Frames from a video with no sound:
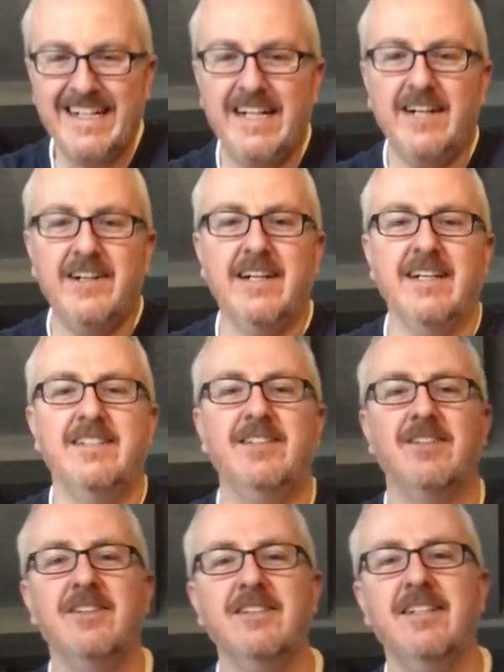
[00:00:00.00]
Alright,
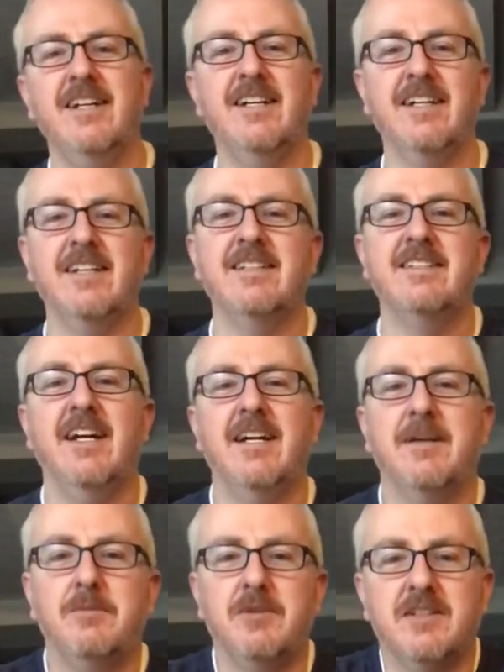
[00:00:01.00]
so it looks like I got a
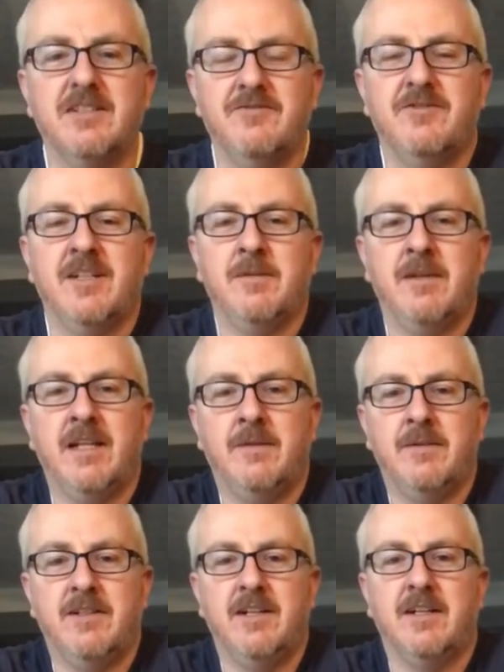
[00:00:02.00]
stack of books in front of me that I'm
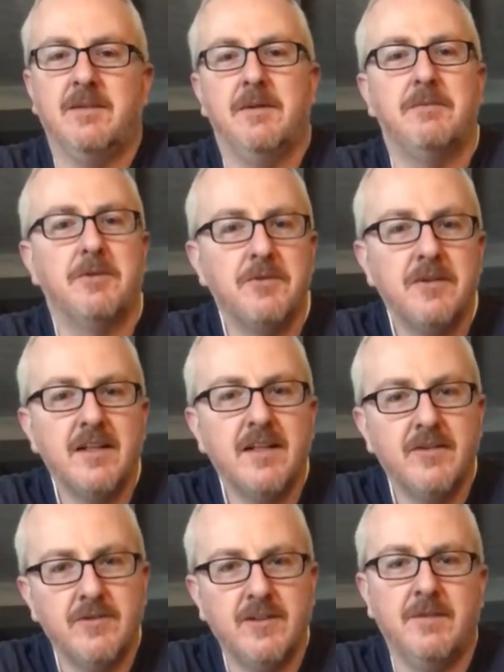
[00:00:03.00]
going to talk about. But
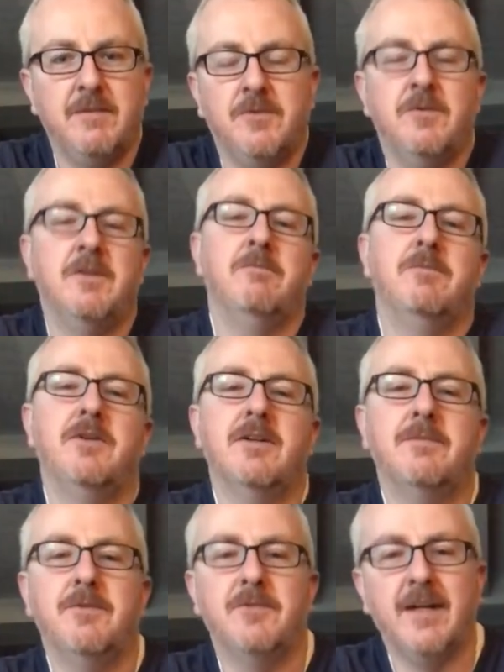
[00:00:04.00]
really, we're talking about one book,
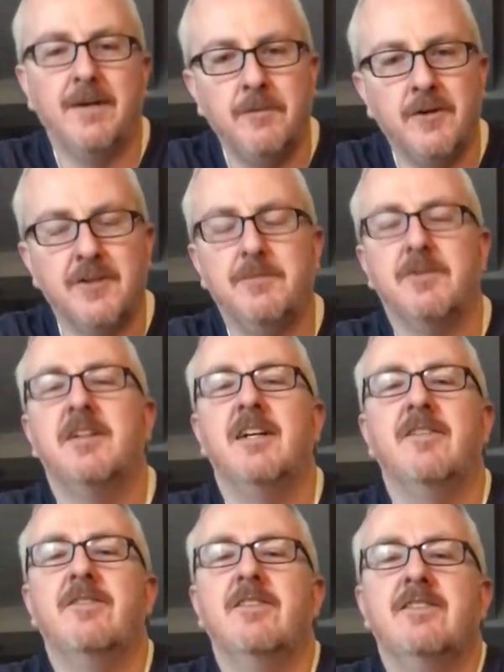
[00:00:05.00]
but we've got multiple
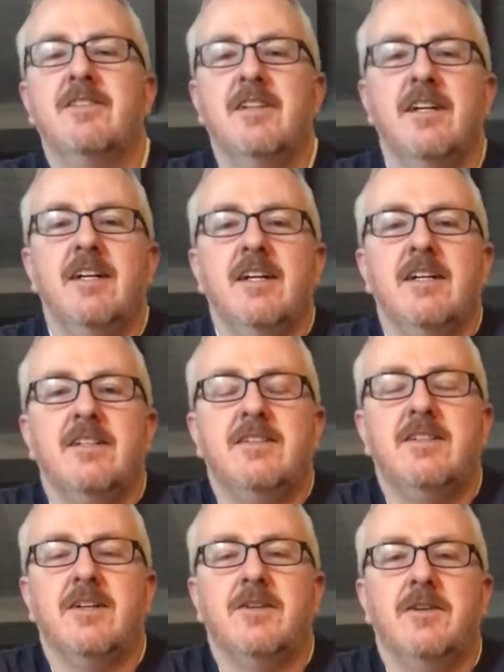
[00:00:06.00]
covers.
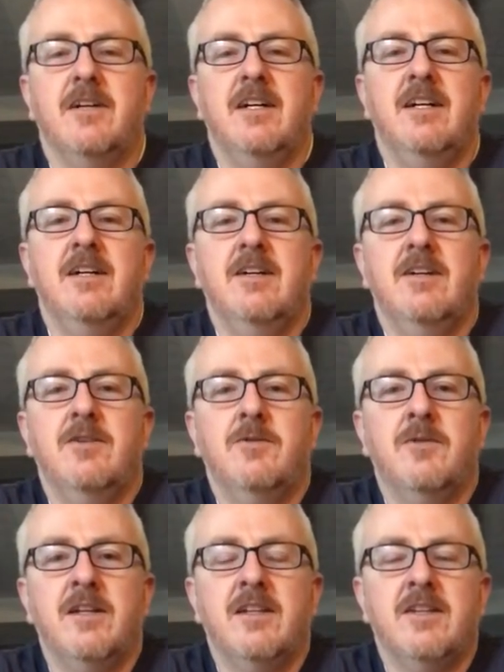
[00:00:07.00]
So,
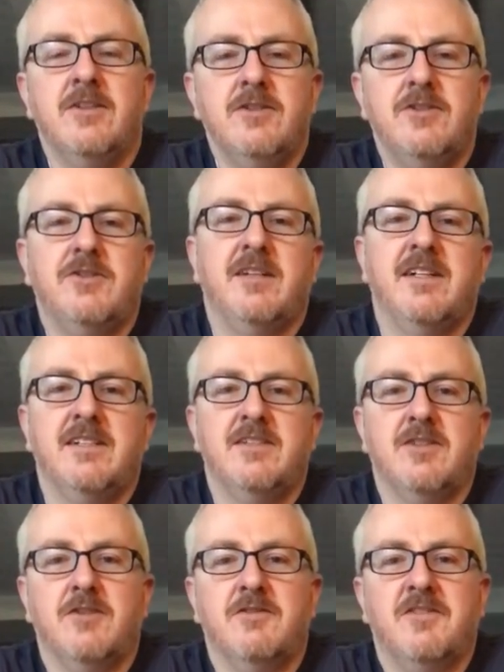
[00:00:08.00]
one of the new trends
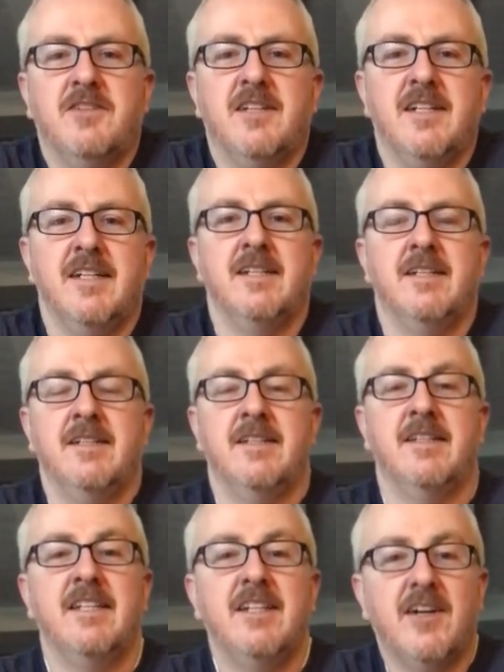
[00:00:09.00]
over in
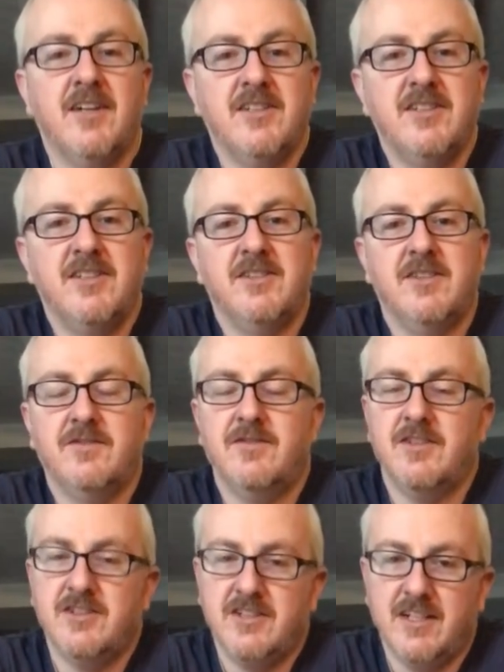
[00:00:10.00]
the Archie
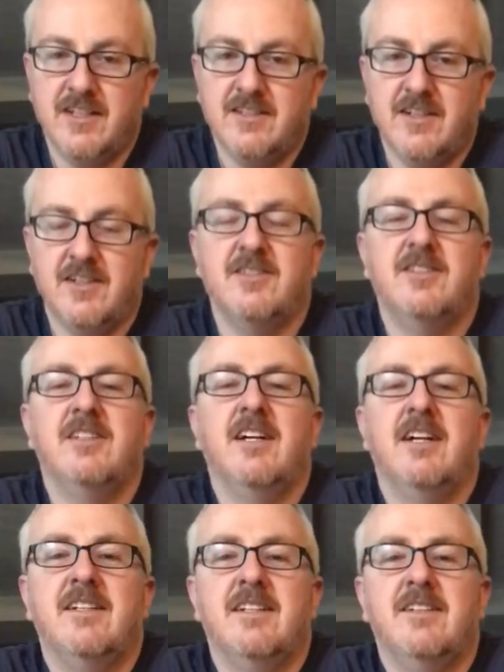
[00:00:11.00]
universe, yes, Archie.
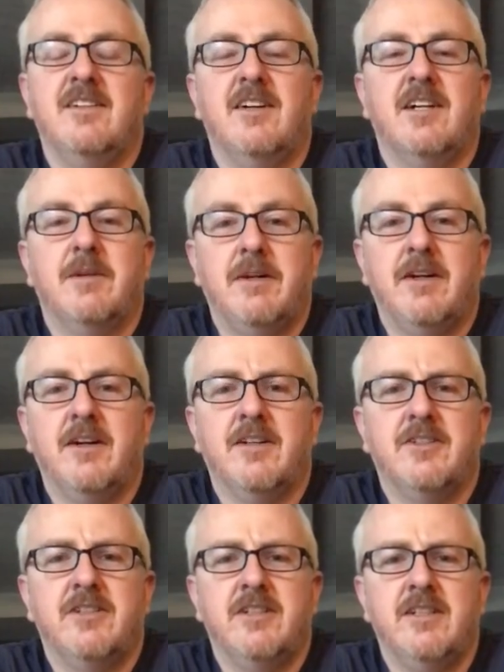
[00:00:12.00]
I did talk about
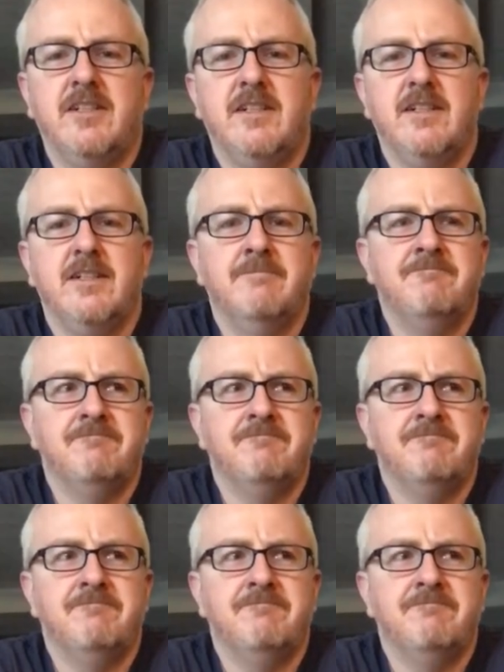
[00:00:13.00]
Archie,